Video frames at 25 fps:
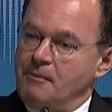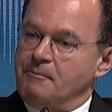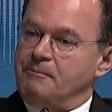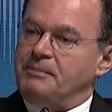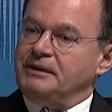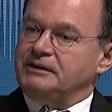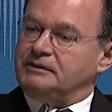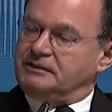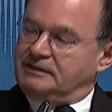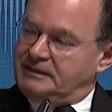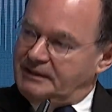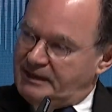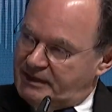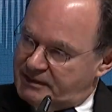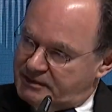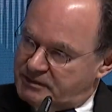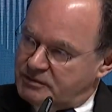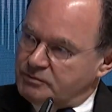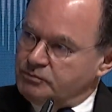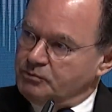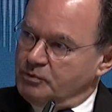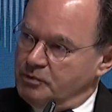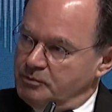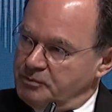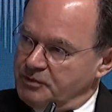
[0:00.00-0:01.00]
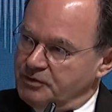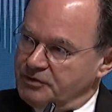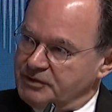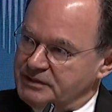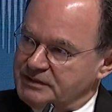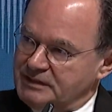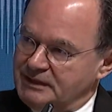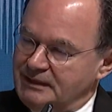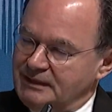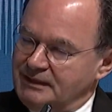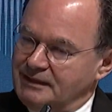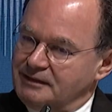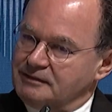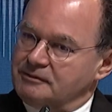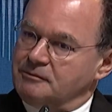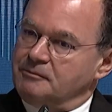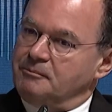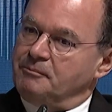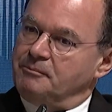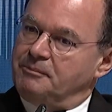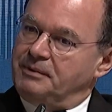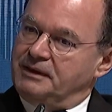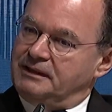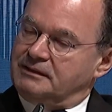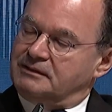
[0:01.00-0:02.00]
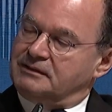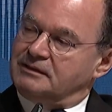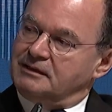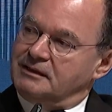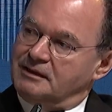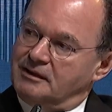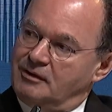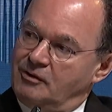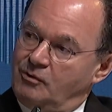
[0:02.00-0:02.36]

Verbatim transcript: But yes, we were resilient. But